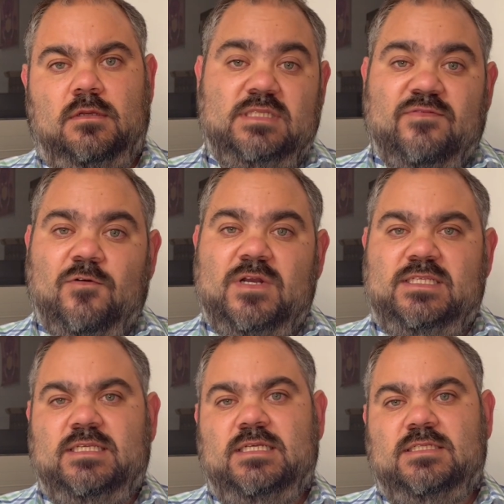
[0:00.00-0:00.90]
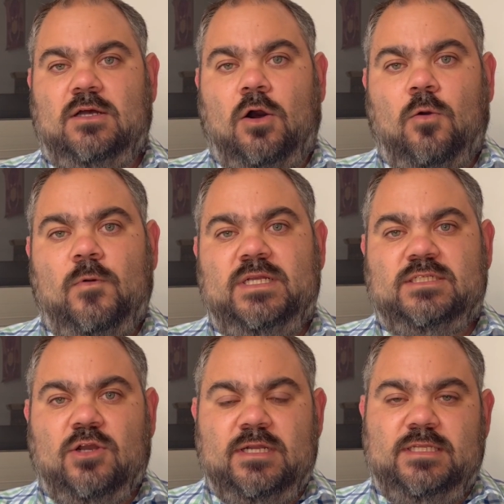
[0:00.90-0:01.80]
CFOIC is always
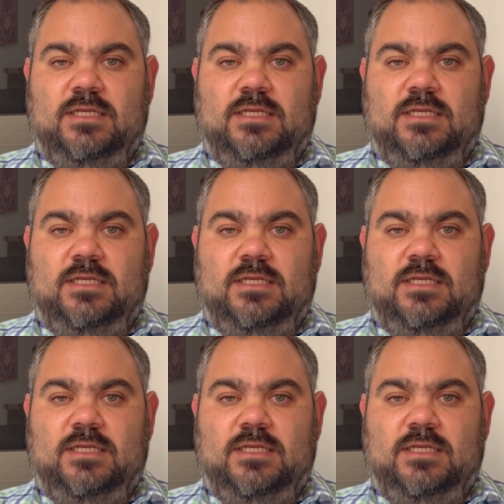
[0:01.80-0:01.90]
going to